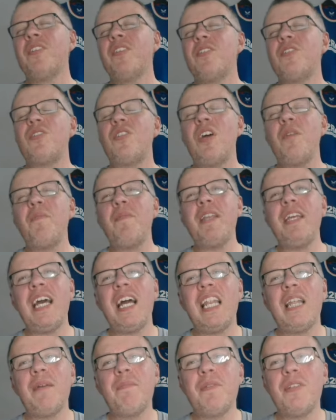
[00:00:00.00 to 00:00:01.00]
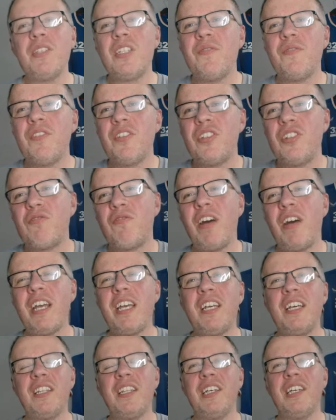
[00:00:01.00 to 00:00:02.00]
so many elements of a
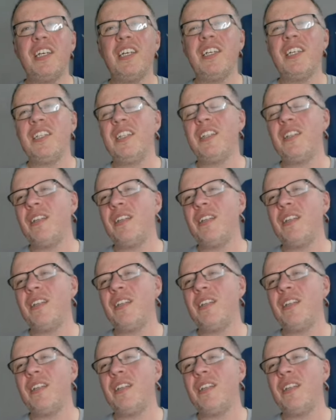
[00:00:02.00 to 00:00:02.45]
striker that